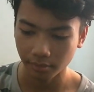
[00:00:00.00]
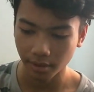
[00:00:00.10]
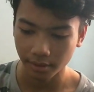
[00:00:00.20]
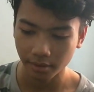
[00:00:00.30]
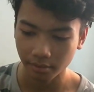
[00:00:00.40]

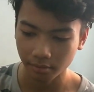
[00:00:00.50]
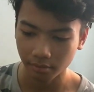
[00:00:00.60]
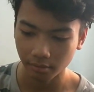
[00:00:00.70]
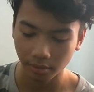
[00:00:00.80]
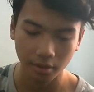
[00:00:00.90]
I think
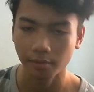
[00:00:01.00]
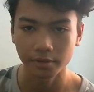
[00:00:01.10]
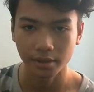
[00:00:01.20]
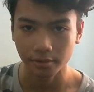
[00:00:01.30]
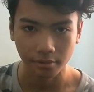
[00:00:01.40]
I'm
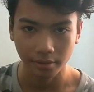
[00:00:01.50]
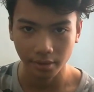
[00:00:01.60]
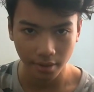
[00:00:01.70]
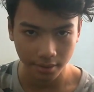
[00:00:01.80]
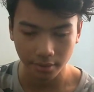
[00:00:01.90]
just calling it a
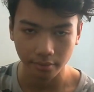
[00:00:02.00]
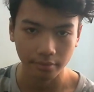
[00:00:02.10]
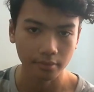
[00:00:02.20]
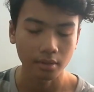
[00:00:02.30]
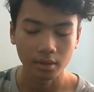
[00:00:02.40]

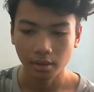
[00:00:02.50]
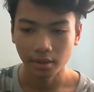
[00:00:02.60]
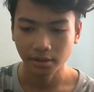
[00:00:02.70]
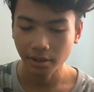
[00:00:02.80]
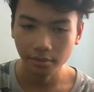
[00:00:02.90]
restaurant,
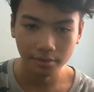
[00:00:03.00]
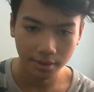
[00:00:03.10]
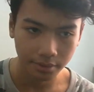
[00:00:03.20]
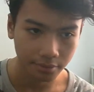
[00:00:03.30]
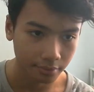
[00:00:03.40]
cendol
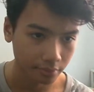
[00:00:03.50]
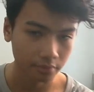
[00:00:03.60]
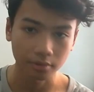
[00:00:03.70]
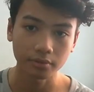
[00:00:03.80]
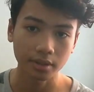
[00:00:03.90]
restaurant.
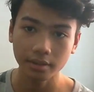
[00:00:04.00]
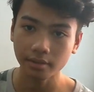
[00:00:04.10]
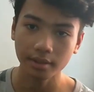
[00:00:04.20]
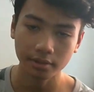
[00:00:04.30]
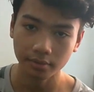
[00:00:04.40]
You know, they didn't
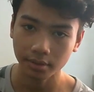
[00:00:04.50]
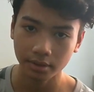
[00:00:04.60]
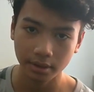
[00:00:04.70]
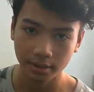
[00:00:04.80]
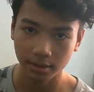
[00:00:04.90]
actually
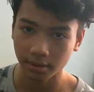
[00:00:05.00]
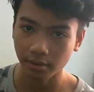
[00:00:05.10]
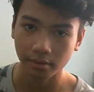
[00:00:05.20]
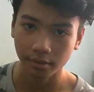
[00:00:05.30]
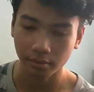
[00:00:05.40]
just
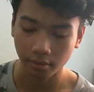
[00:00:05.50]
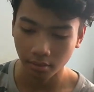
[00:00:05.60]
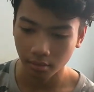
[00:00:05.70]
selling,